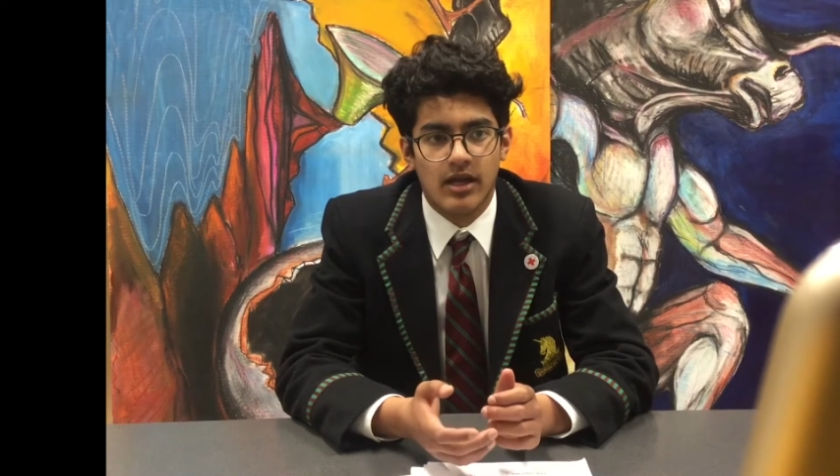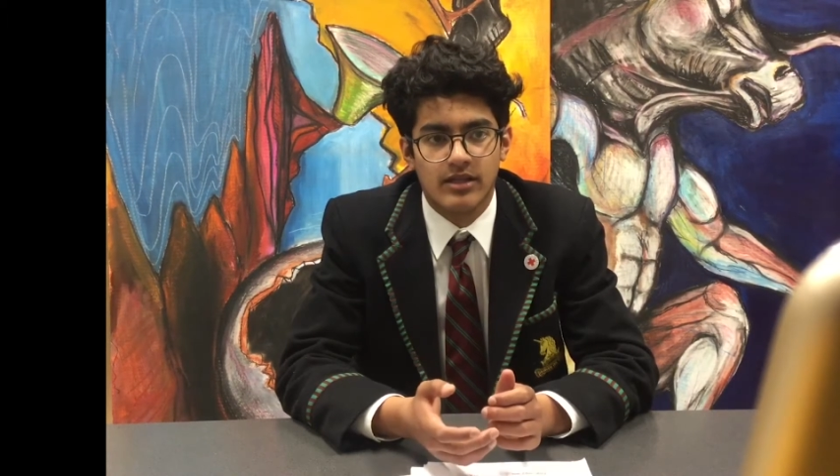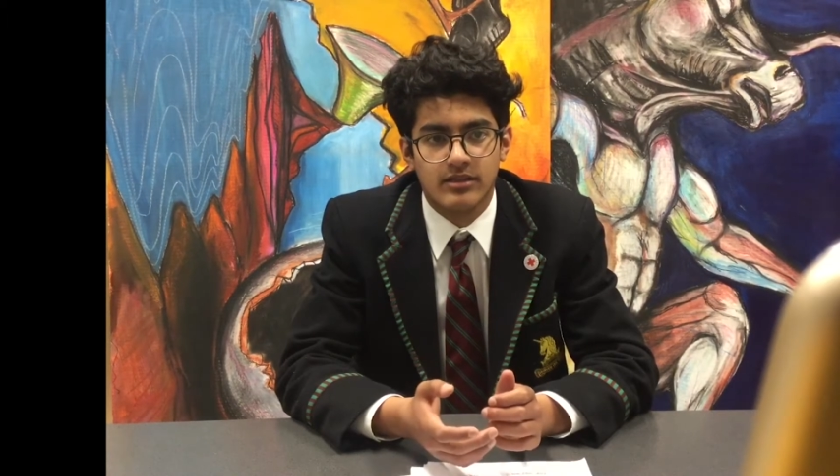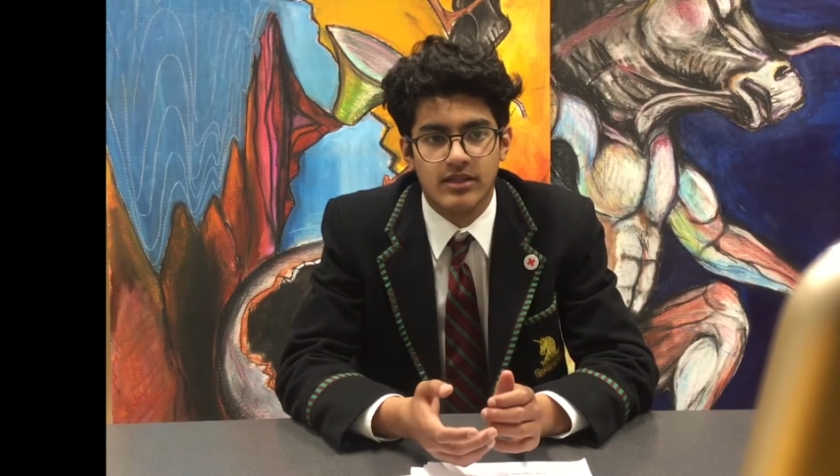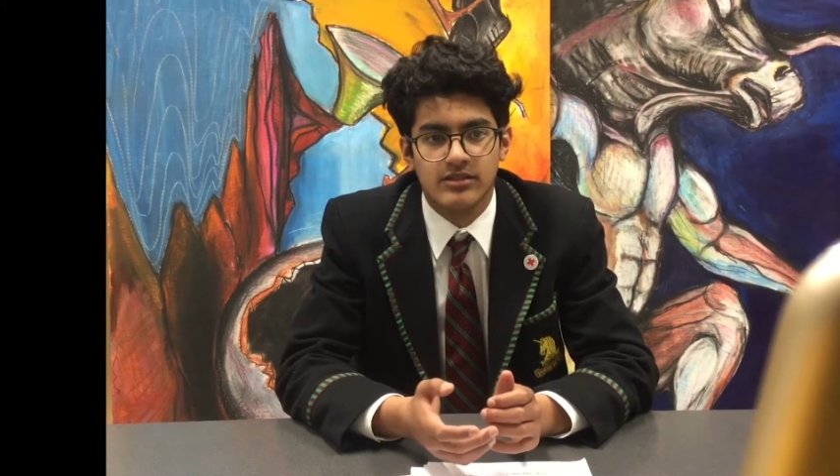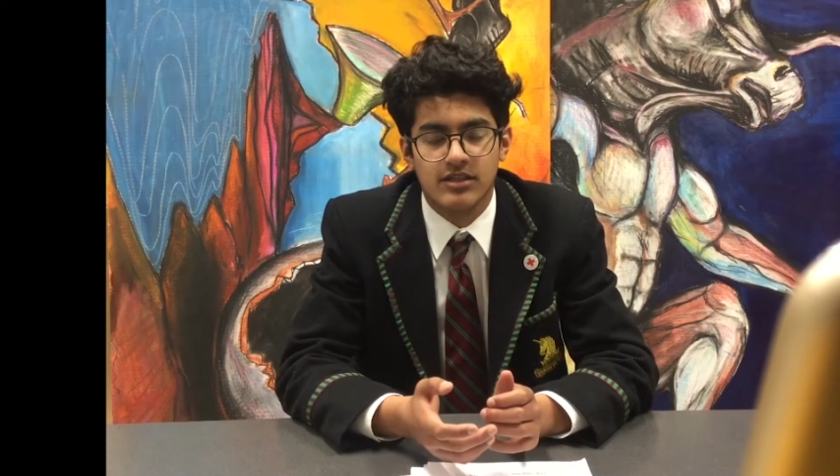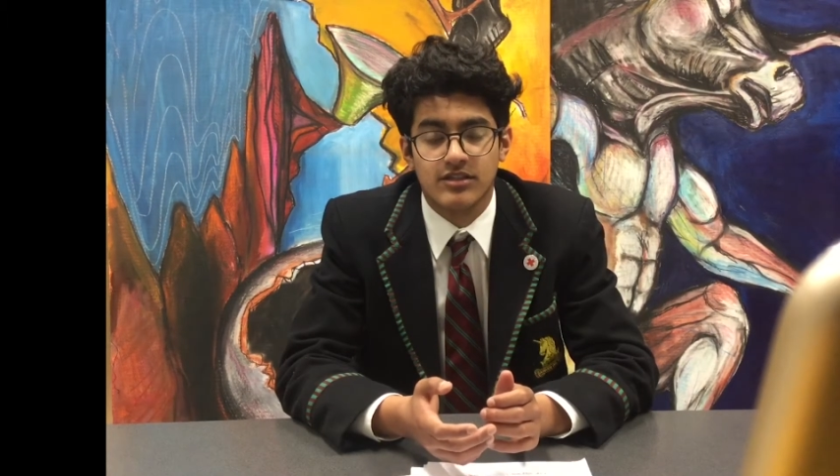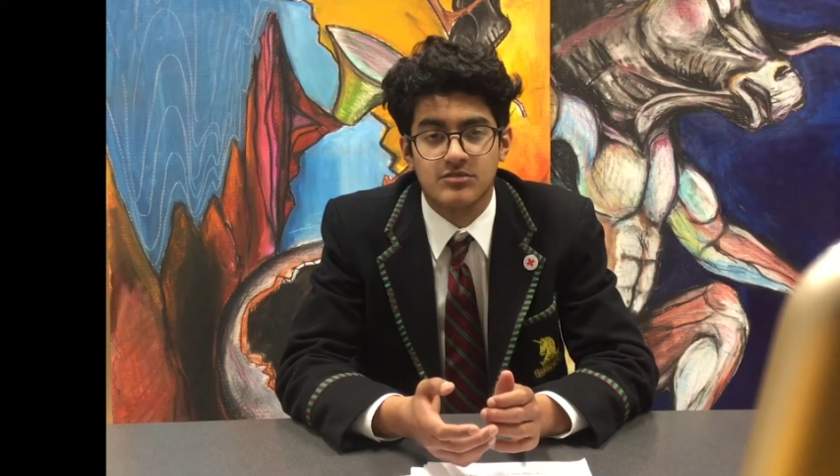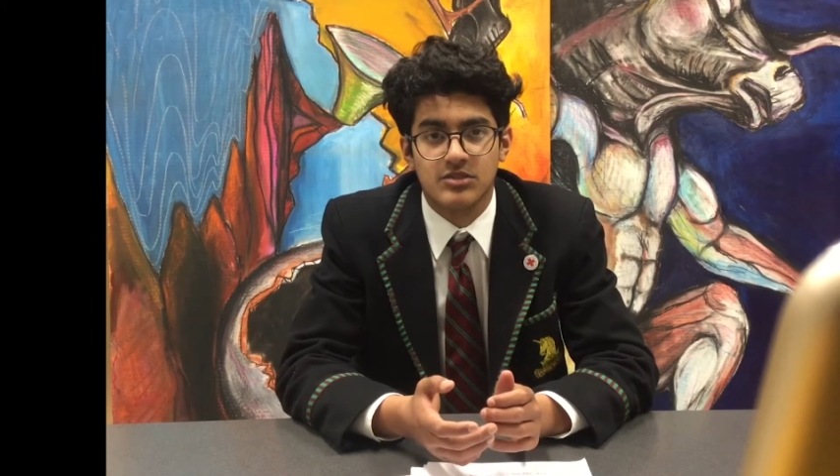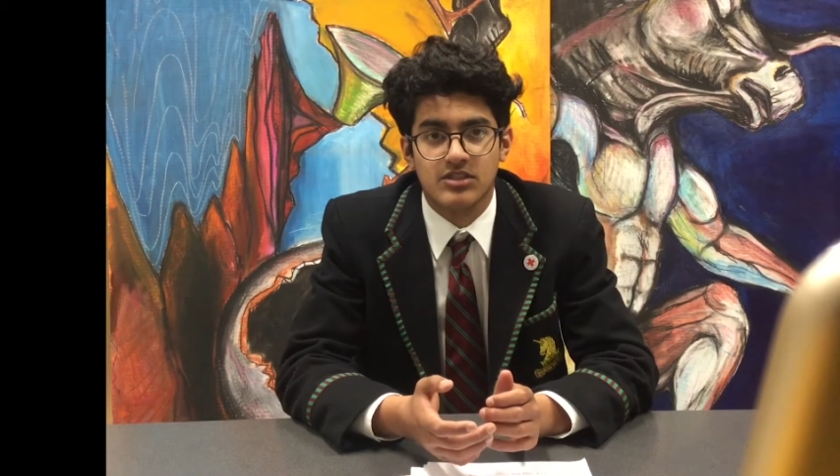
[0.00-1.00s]
and these
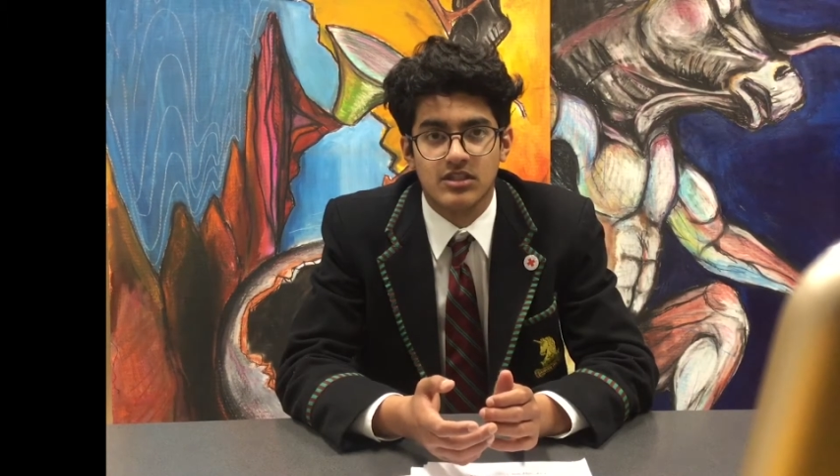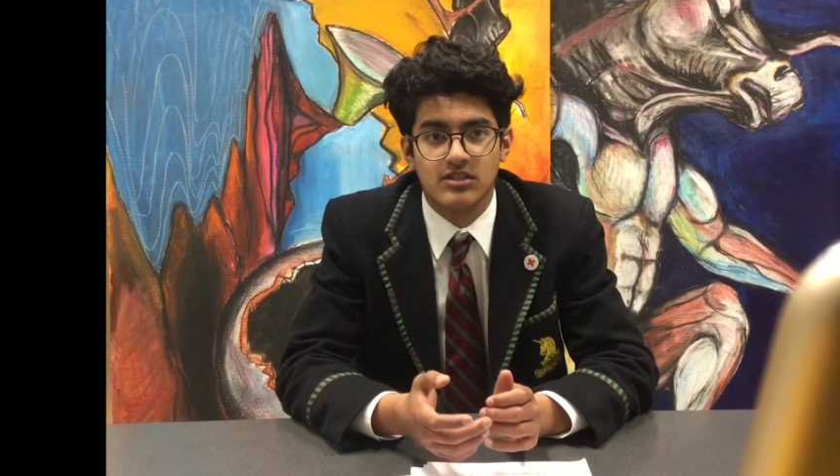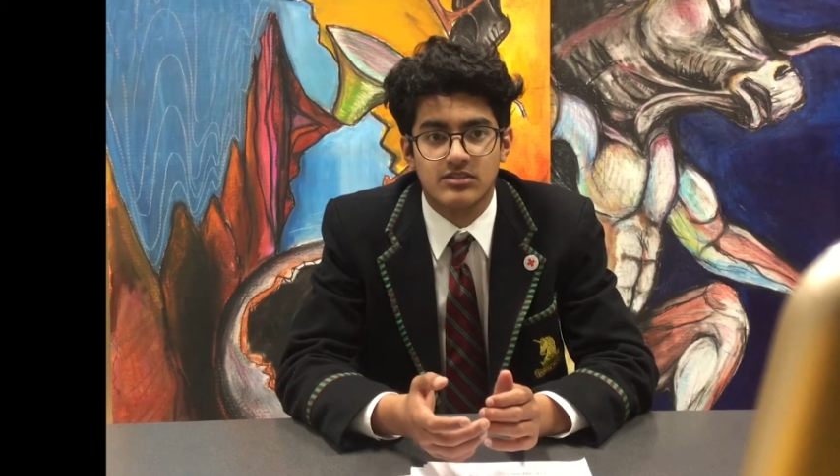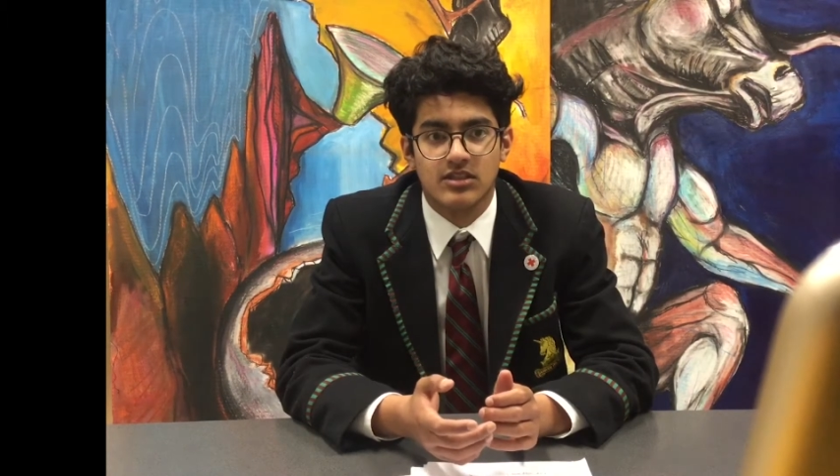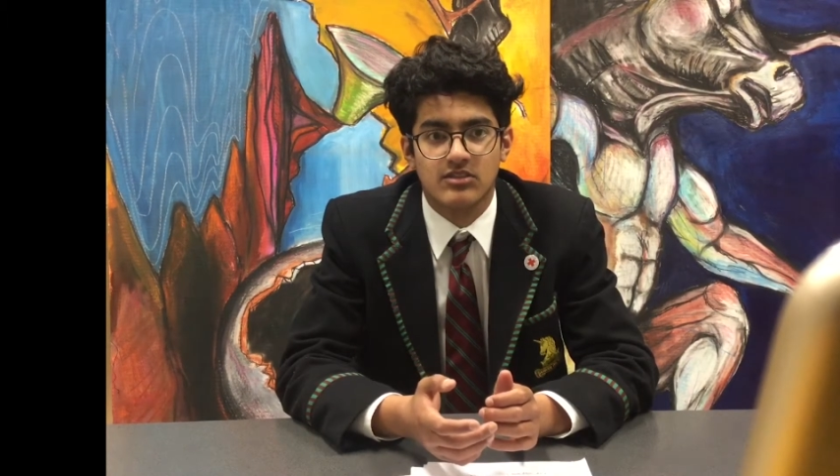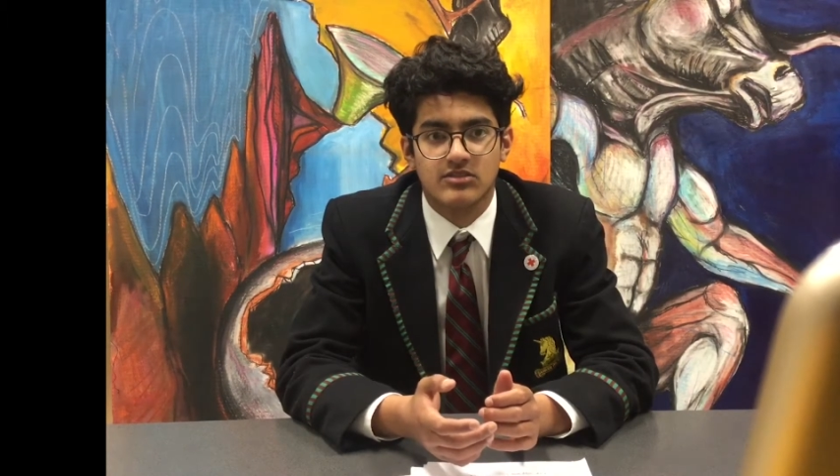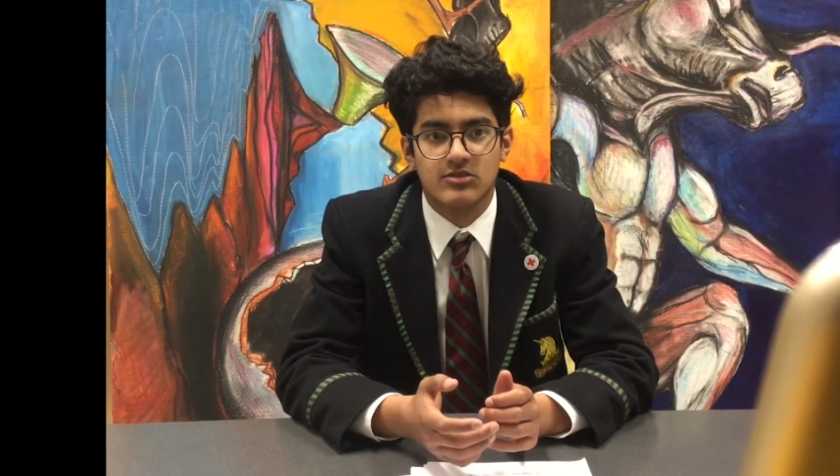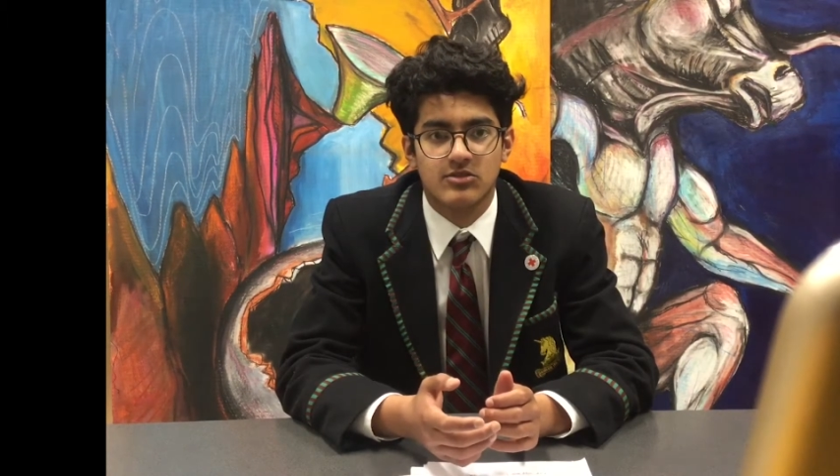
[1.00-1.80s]
unspecialized cells